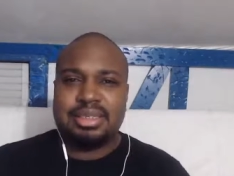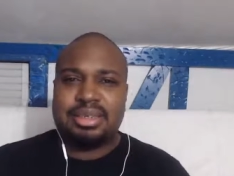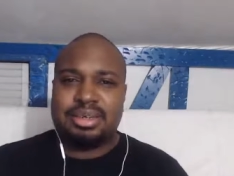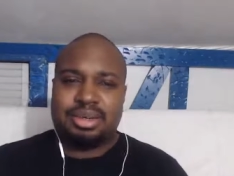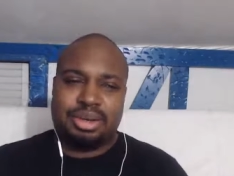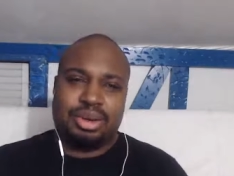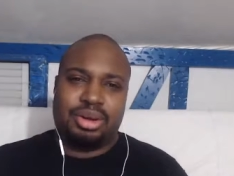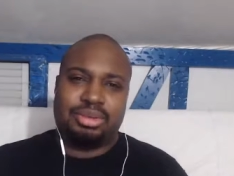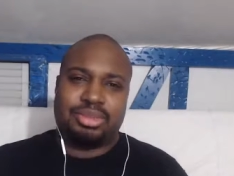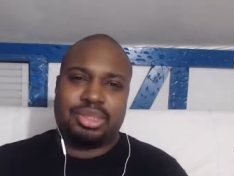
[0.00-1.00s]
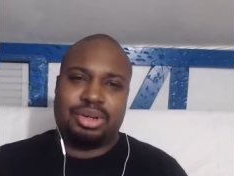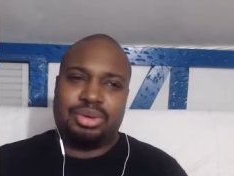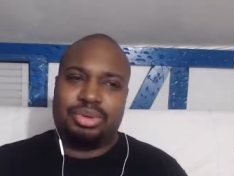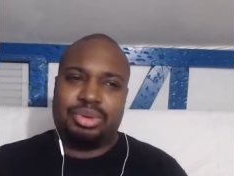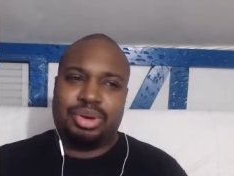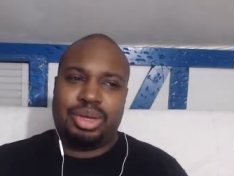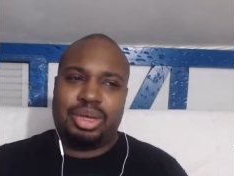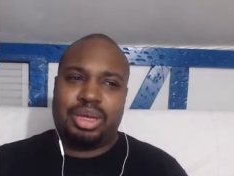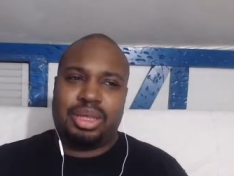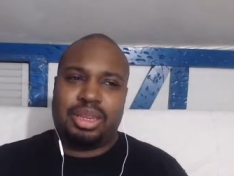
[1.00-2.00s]
you know, so
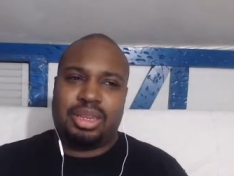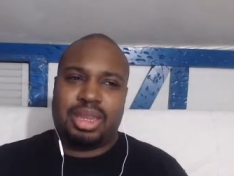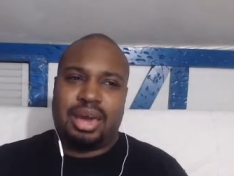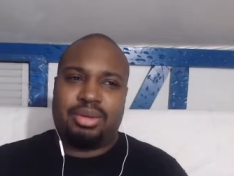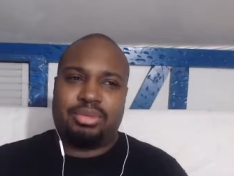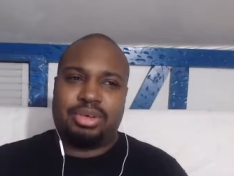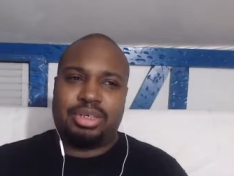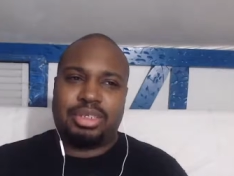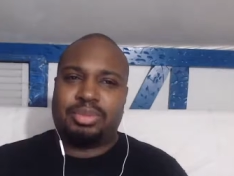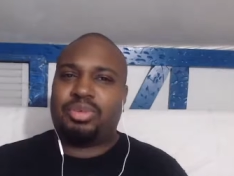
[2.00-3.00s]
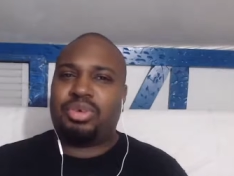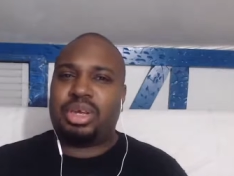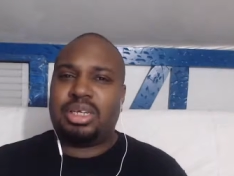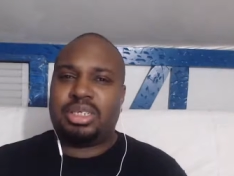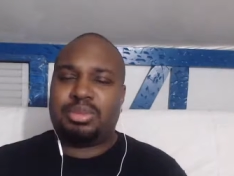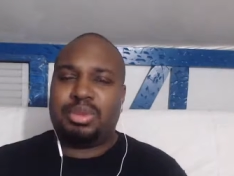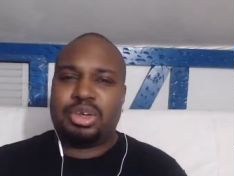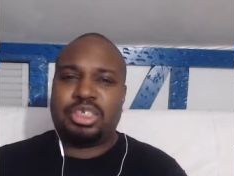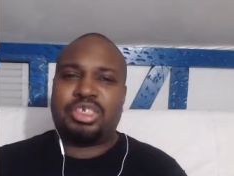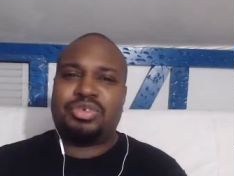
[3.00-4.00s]
eh, that was a pretty
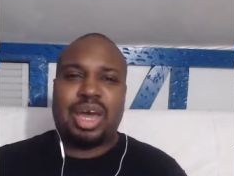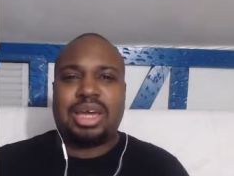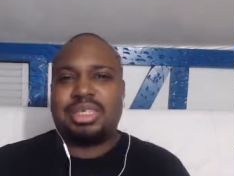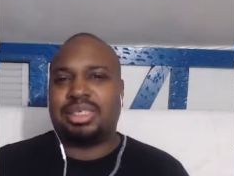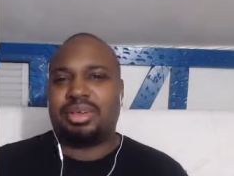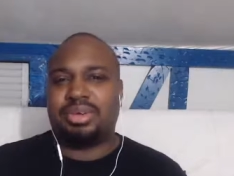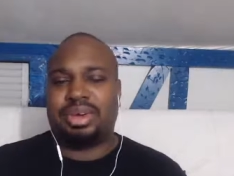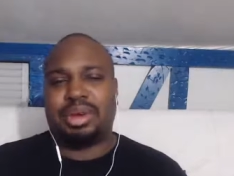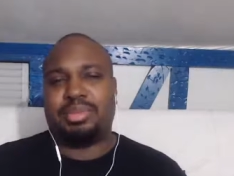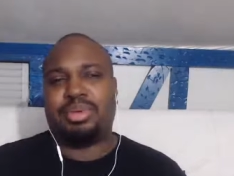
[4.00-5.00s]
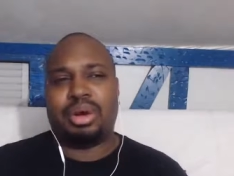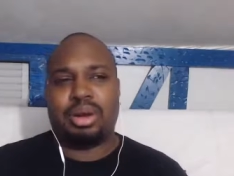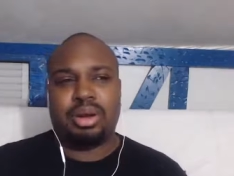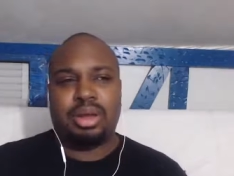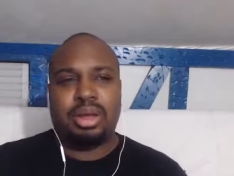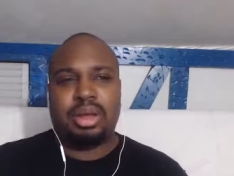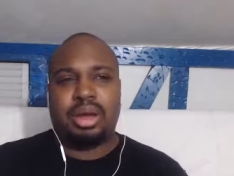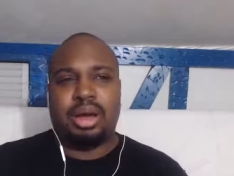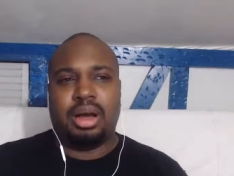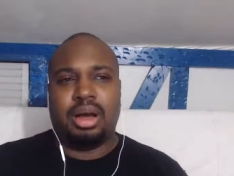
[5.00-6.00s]
smart strategy on their part
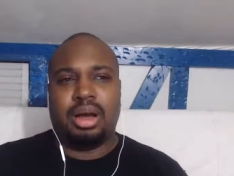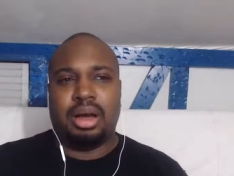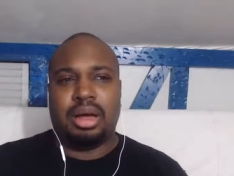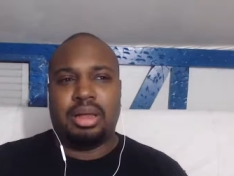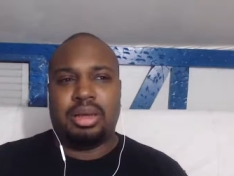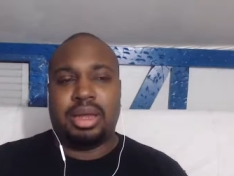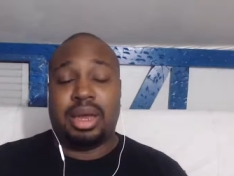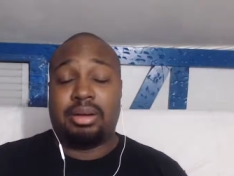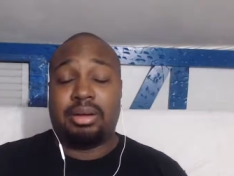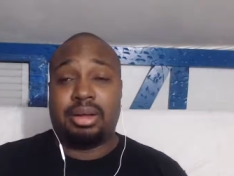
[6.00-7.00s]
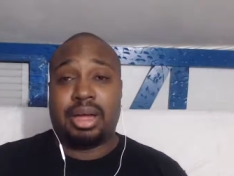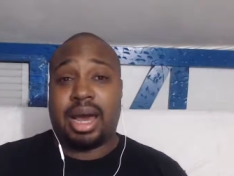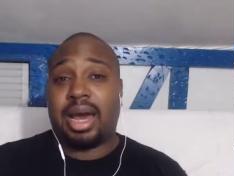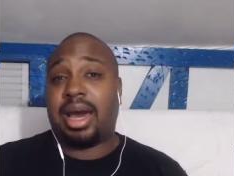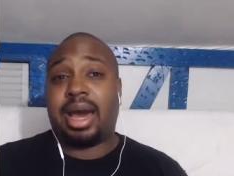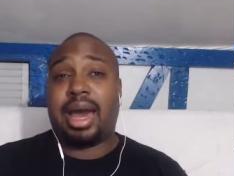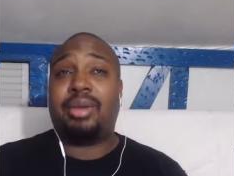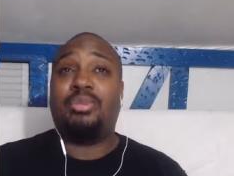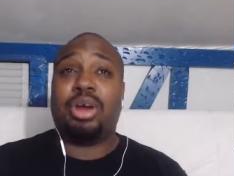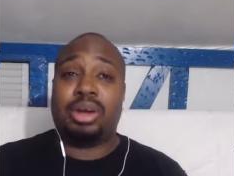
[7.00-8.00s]
uh, now, I, I
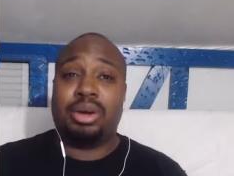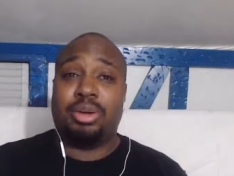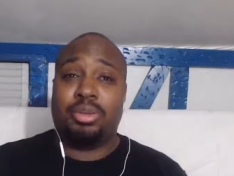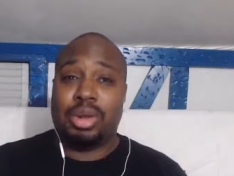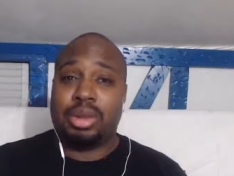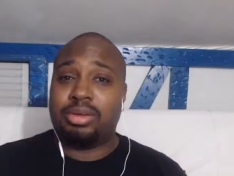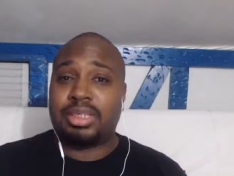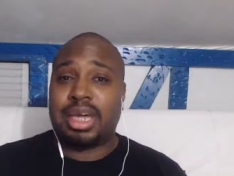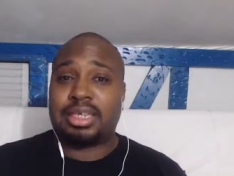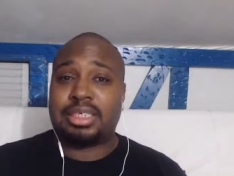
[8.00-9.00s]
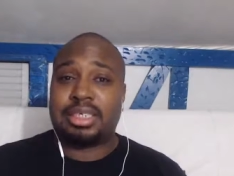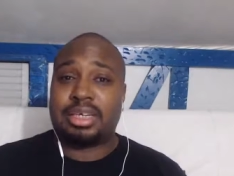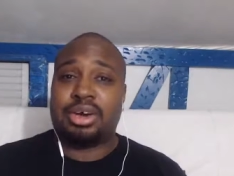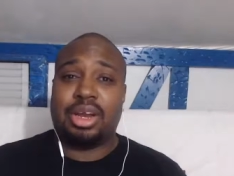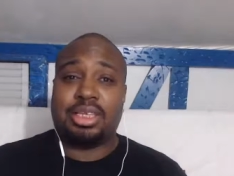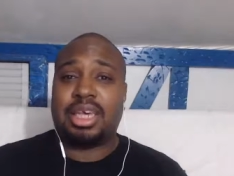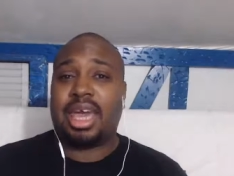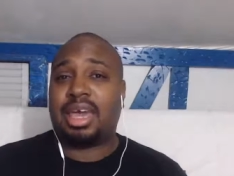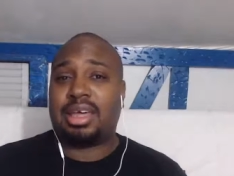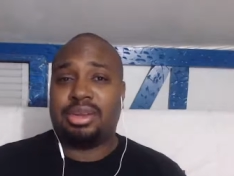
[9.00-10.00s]
want to know whether it's actually going to
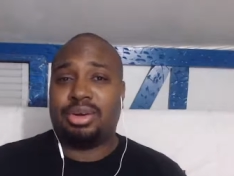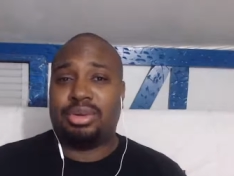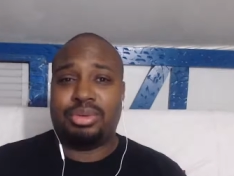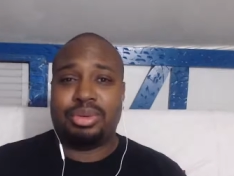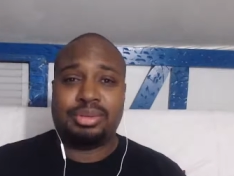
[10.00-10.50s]
take, though.